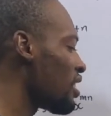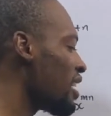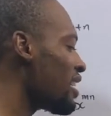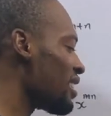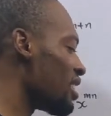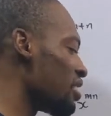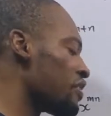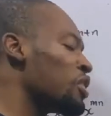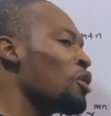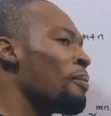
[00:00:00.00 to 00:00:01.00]
A is a
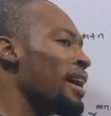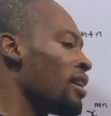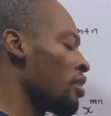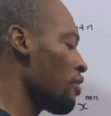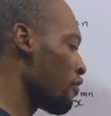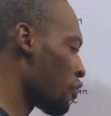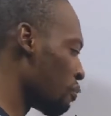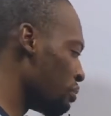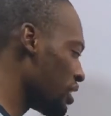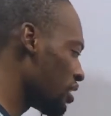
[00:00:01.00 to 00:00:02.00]
different number
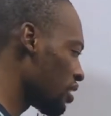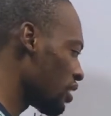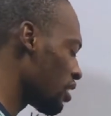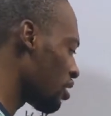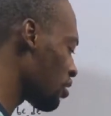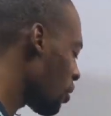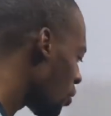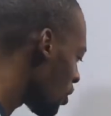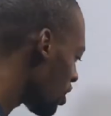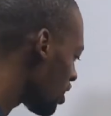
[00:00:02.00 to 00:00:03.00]
from B.
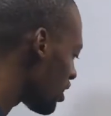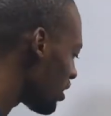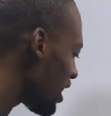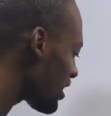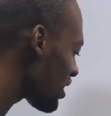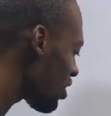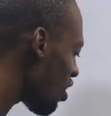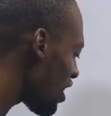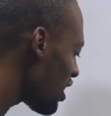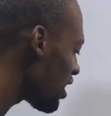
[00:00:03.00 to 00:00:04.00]
So let's
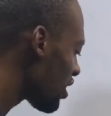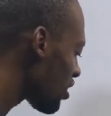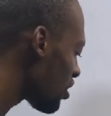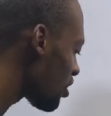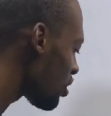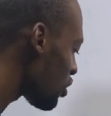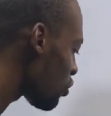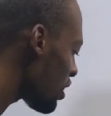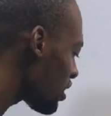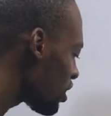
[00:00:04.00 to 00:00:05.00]
call A
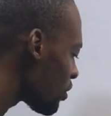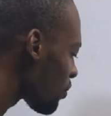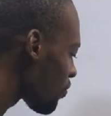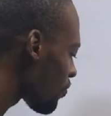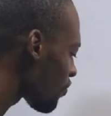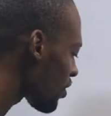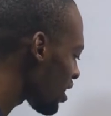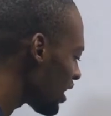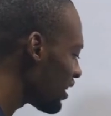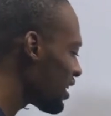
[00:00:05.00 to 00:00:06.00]
20
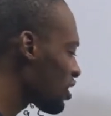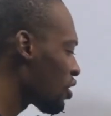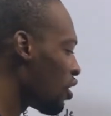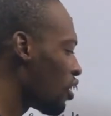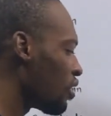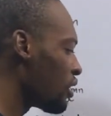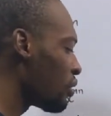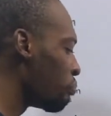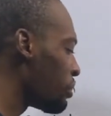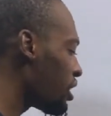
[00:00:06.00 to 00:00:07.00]
and let's call
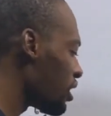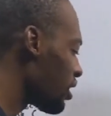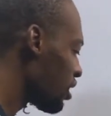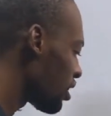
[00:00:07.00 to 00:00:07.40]
B